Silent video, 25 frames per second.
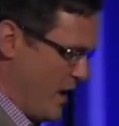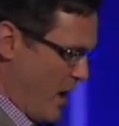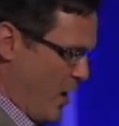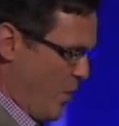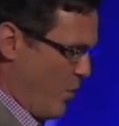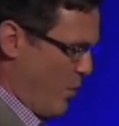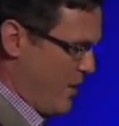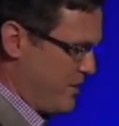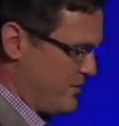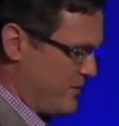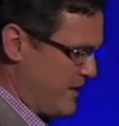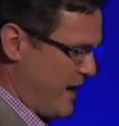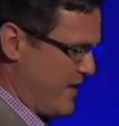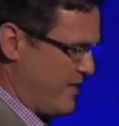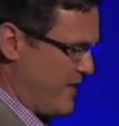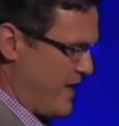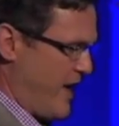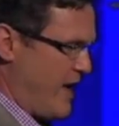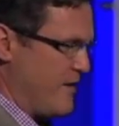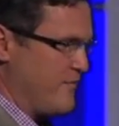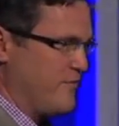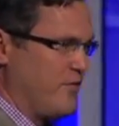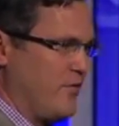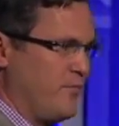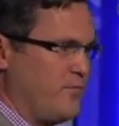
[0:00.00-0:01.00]
And one day the
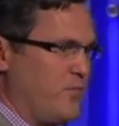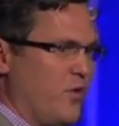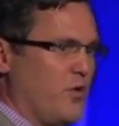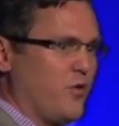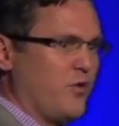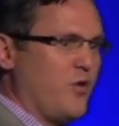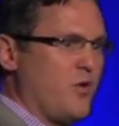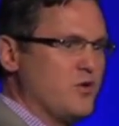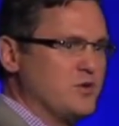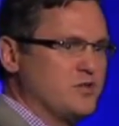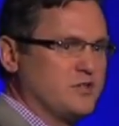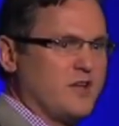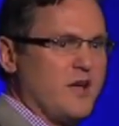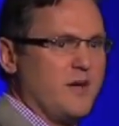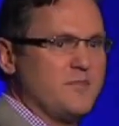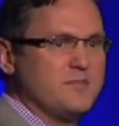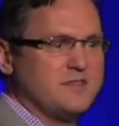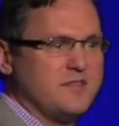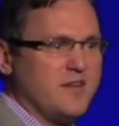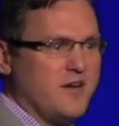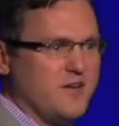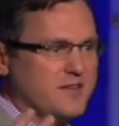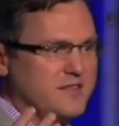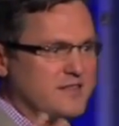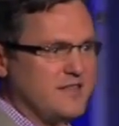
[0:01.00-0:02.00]
head football coach comes
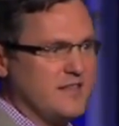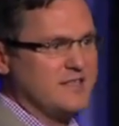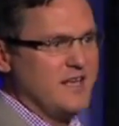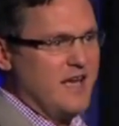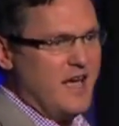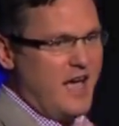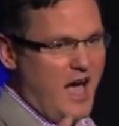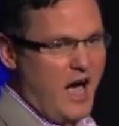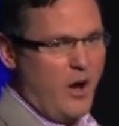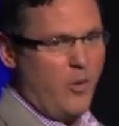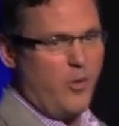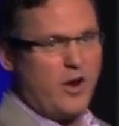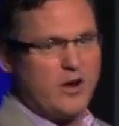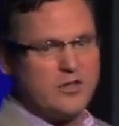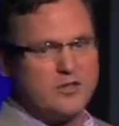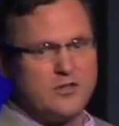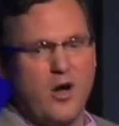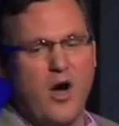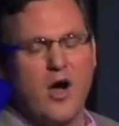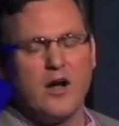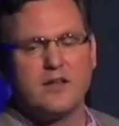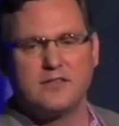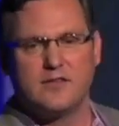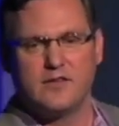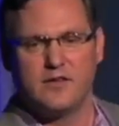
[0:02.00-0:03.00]
there and says, "I want to
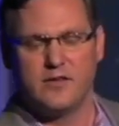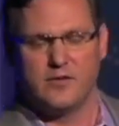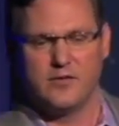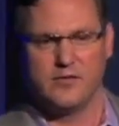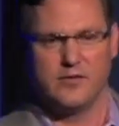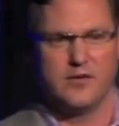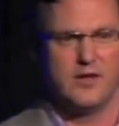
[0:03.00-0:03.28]
talk to you."